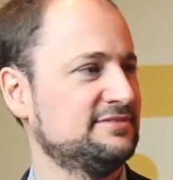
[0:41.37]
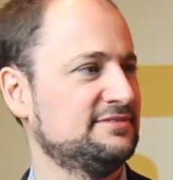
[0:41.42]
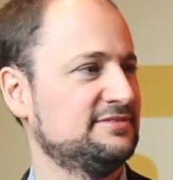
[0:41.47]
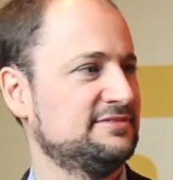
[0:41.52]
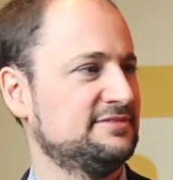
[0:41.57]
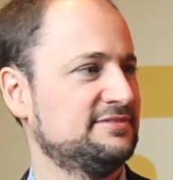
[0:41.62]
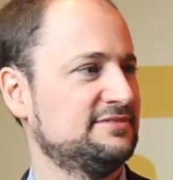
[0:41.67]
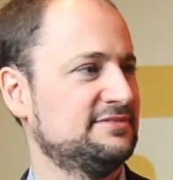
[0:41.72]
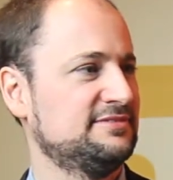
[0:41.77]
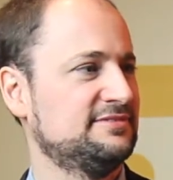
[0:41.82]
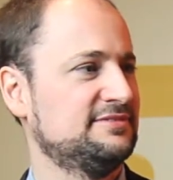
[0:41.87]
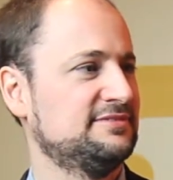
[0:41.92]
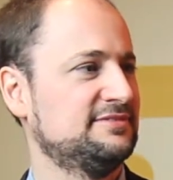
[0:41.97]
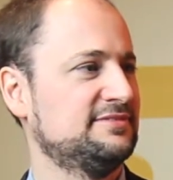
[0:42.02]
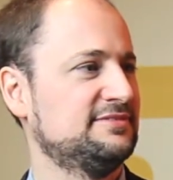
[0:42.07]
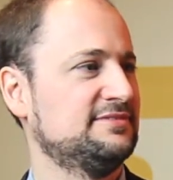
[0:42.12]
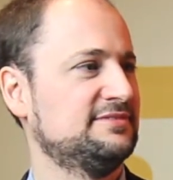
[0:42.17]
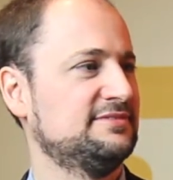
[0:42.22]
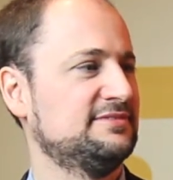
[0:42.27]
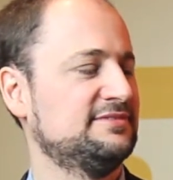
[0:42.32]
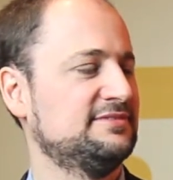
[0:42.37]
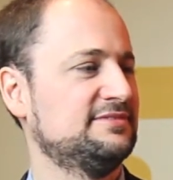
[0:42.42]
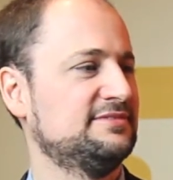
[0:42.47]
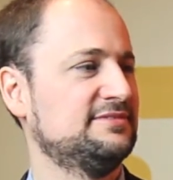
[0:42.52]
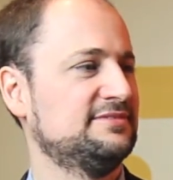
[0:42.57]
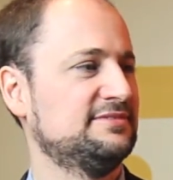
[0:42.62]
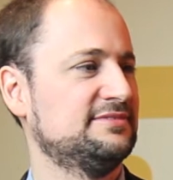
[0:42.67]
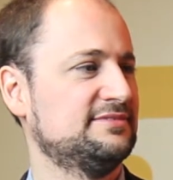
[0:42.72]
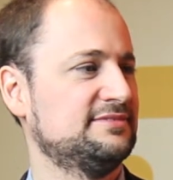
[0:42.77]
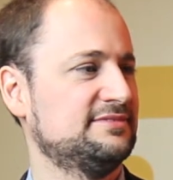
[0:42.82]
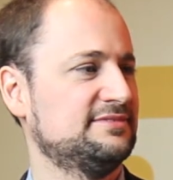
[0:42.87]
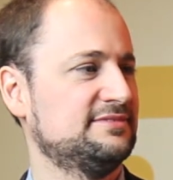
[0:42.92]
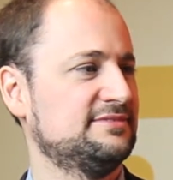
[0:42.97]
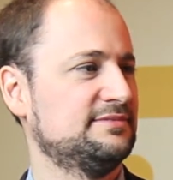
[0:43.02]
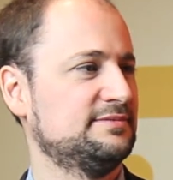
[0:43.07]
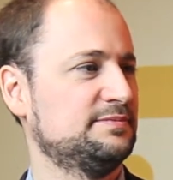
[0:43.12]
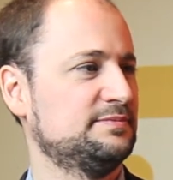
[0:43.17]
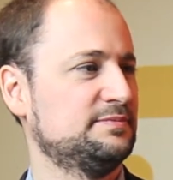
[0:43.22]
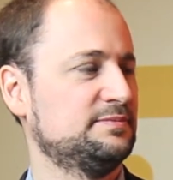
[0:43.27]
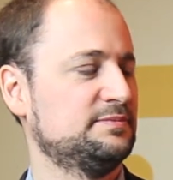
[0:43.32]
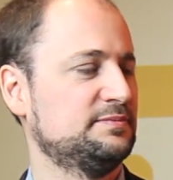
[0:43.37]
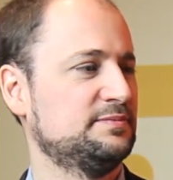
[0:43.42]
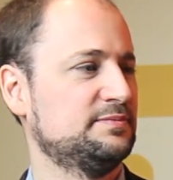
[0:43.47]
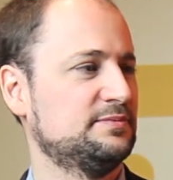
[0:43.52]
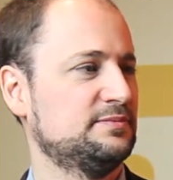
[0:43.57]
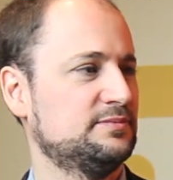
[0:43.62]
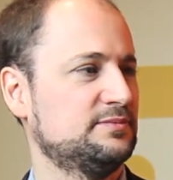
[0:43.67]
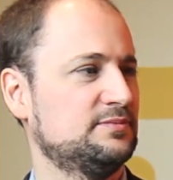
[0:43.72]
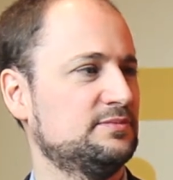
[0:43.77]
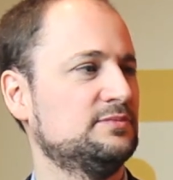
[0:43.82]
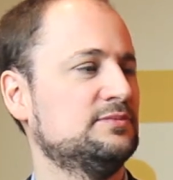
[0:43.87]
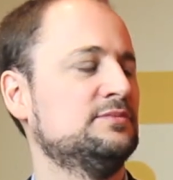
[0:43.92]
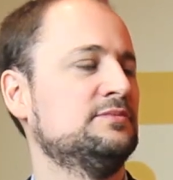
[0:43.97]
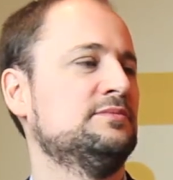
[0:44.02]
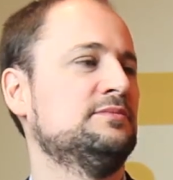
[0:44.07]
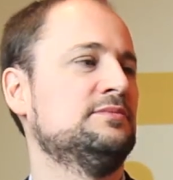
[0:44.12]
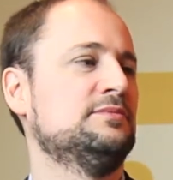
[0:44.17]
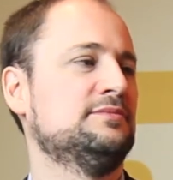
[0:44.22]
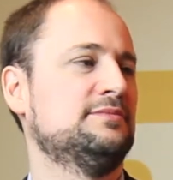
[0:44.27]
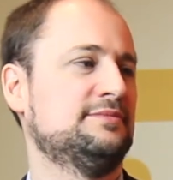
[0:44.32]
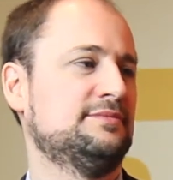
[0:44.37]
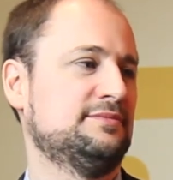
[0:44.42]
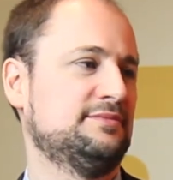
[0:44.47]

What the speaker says: (silent)